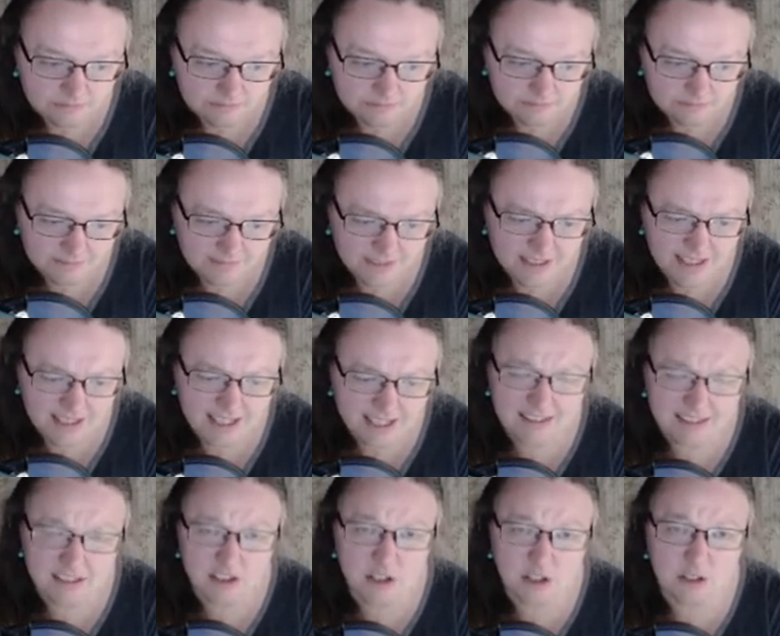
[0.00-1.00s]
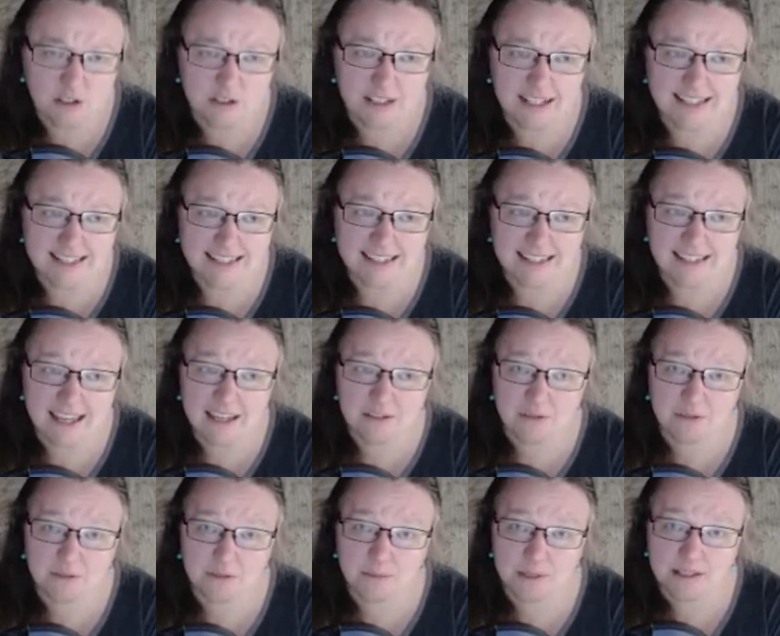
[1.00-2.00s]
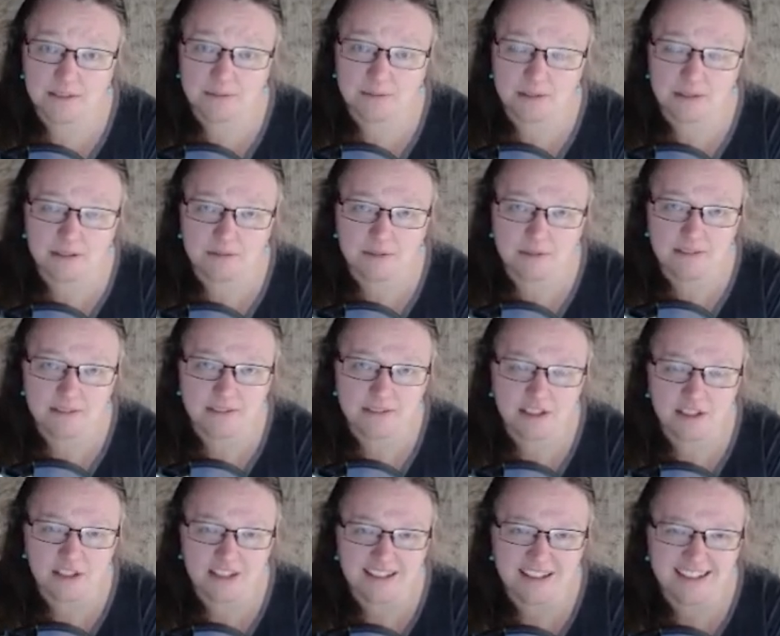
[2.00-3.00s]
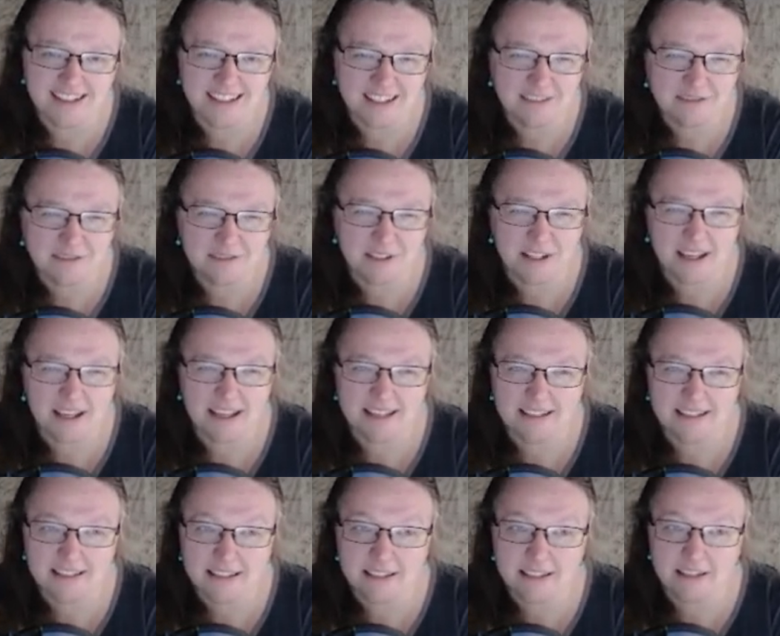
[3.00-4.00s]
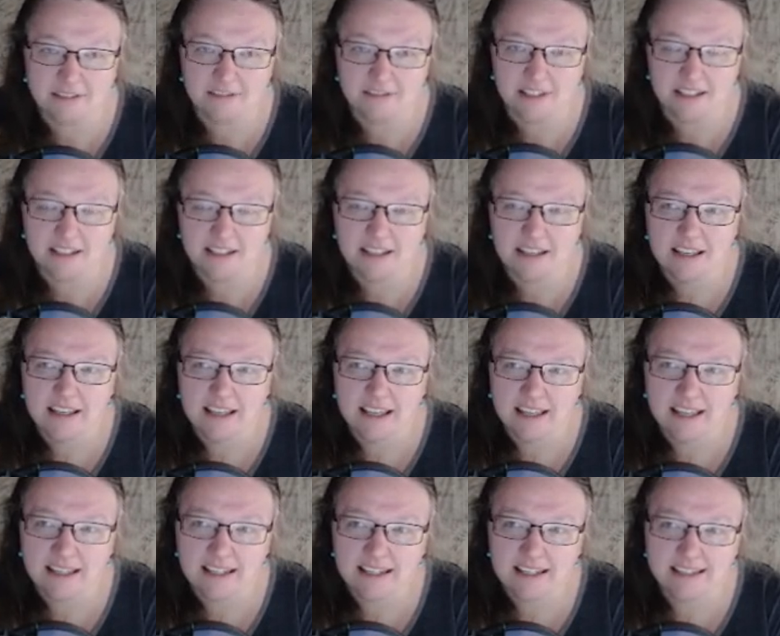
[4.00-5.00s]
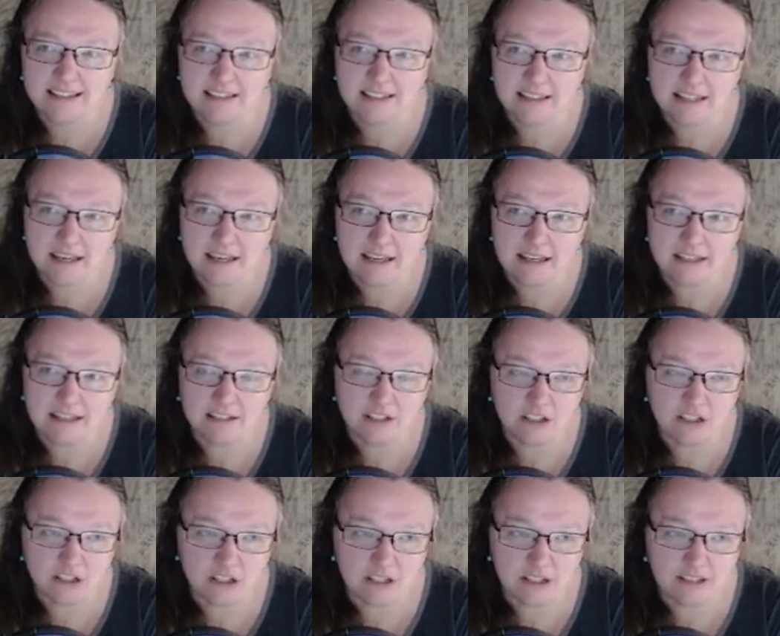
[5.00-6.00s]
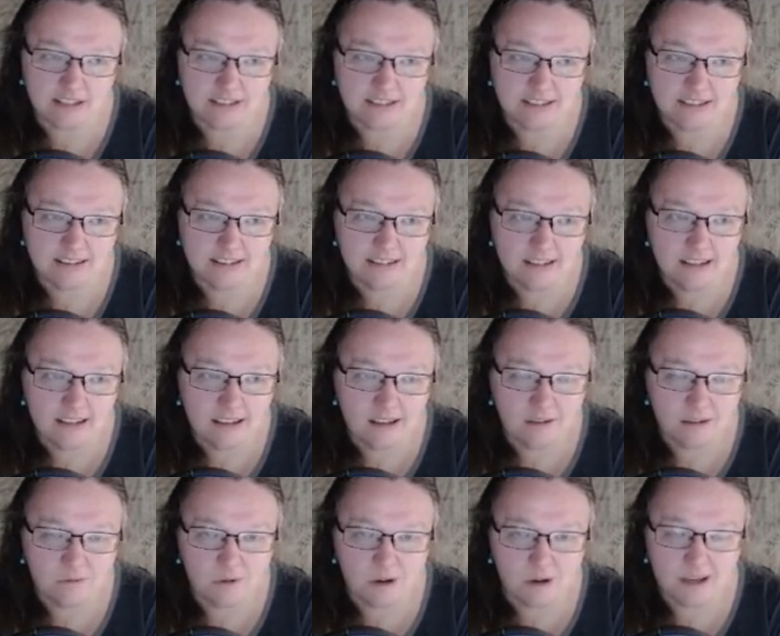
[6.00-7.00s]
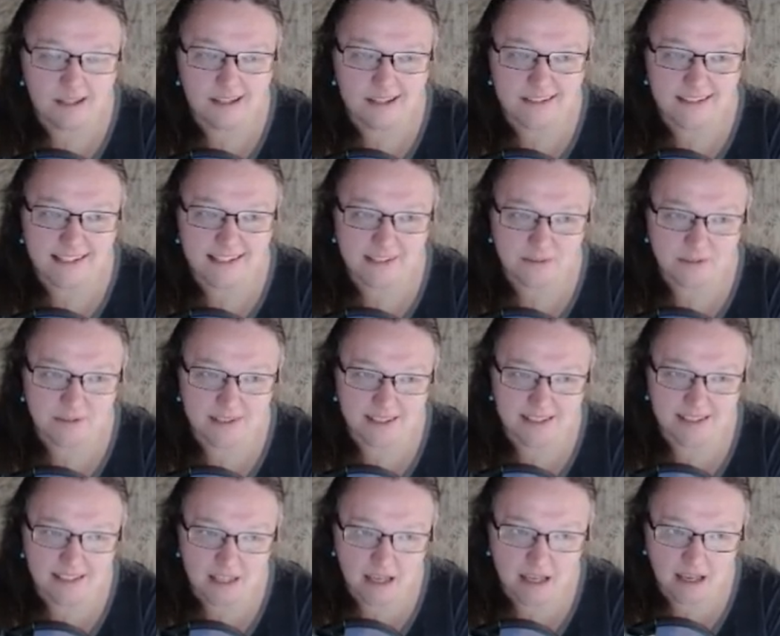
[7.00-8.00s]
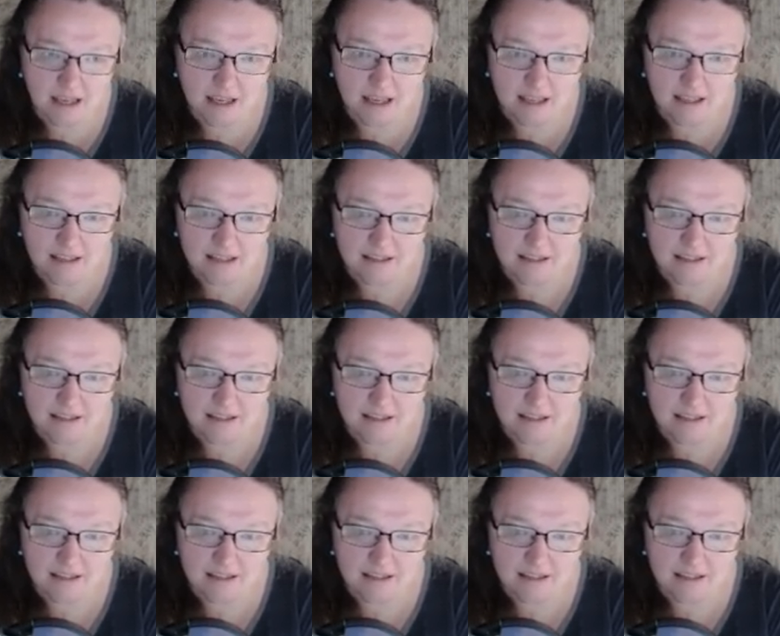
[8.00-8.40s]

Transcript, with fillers: the Catholics call it a sacrament because we have such a different idea of it. It is not just, well, I got together with this guy,